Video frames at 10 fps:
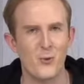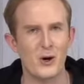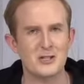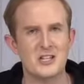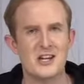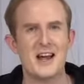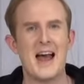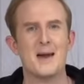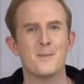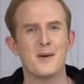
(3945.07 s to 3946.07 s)
watching
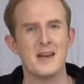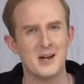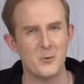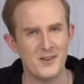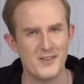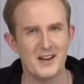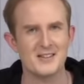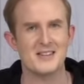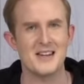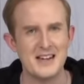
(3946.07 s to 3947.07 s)
and being with
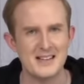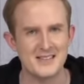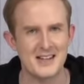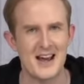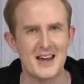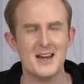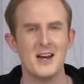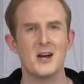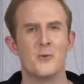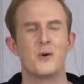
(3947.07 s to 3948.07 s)
us here today.
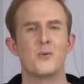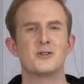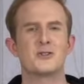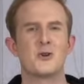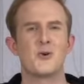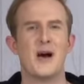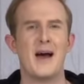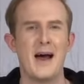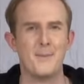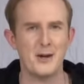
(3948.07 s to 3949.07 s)
We wish you a
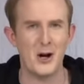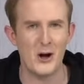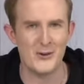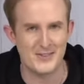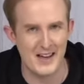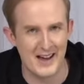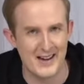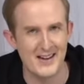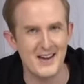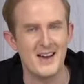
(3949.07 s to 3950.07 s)
happy Earth
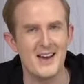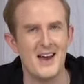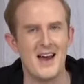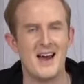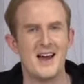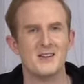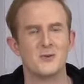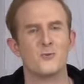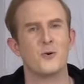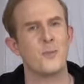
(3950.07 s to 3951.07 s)
Day
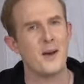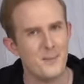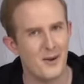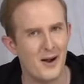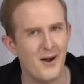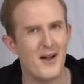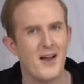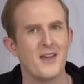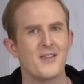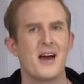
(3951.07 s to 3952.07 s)
and remember
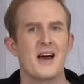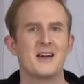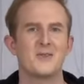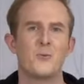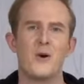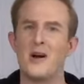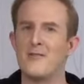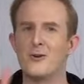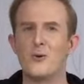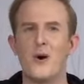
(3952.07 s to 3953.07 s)
that
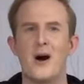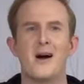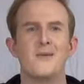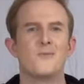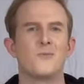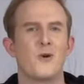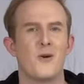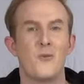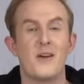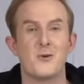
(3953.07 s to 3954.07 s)
wherever you are,
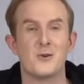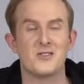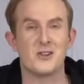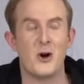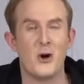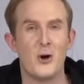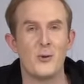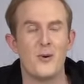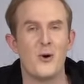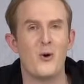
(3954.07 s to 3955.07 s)
whether it's at
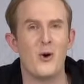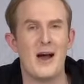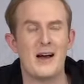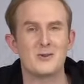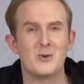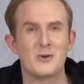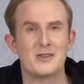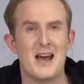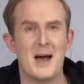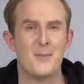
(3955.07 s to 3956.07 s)
home or outdoors
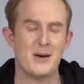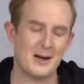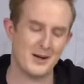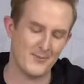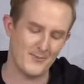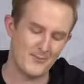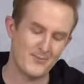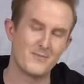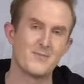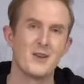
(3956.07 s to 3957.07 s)
camping,
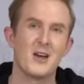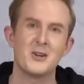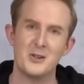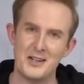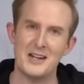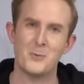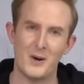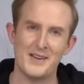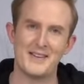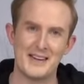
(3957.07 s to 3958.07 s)
you need
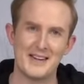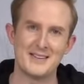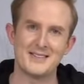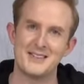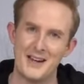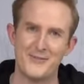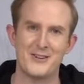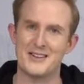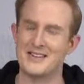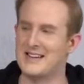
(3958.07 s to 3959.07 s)
one of these.
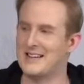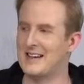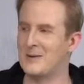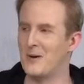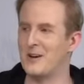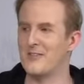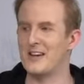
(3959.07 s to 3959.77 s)
Definitely need one of